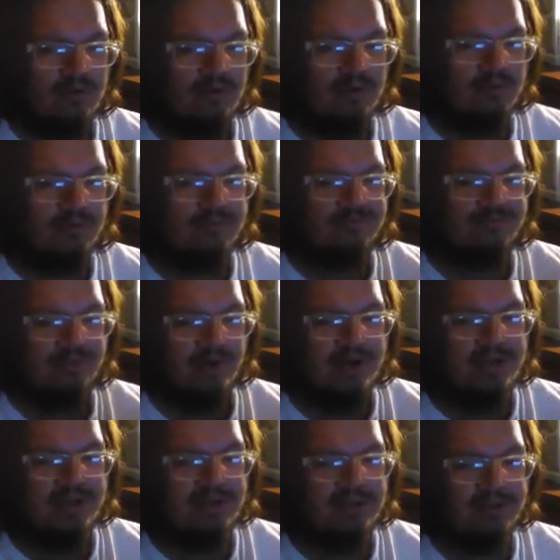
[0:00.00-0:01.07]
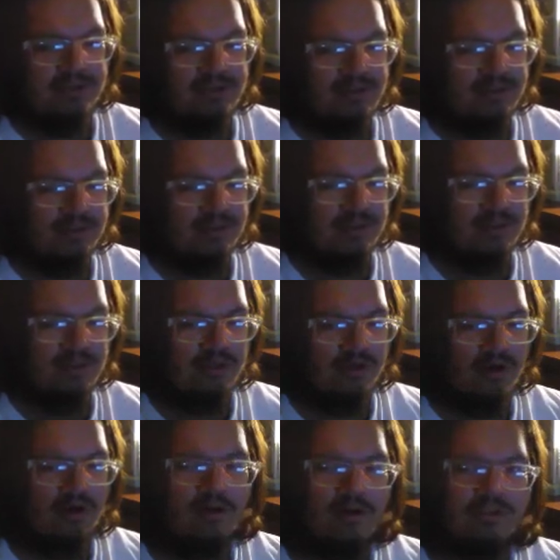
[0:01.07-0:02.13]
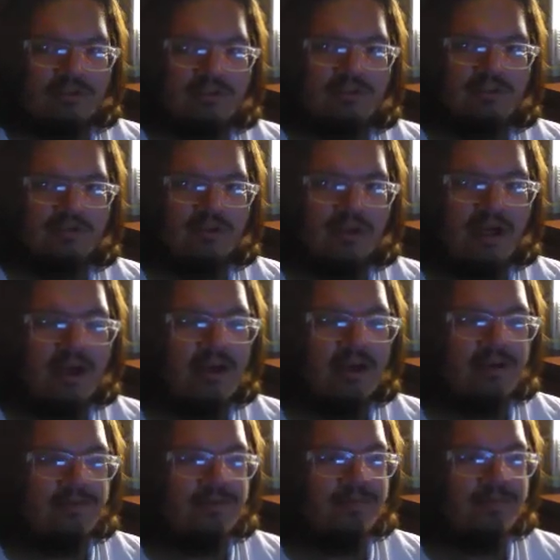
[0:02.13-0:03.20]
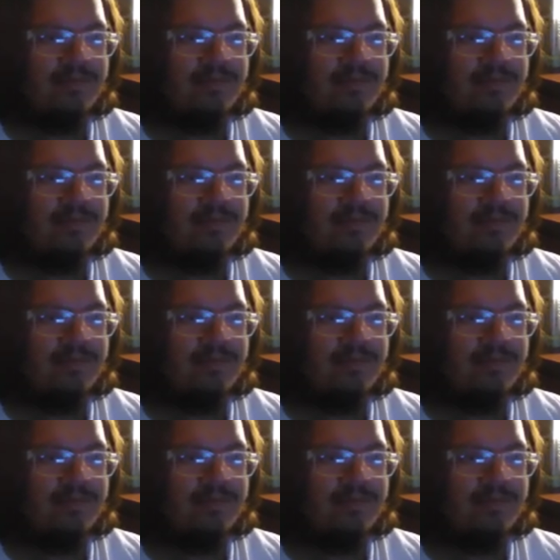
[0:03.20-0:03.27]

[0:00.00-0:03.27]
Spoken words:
whose brain and heart is still alive,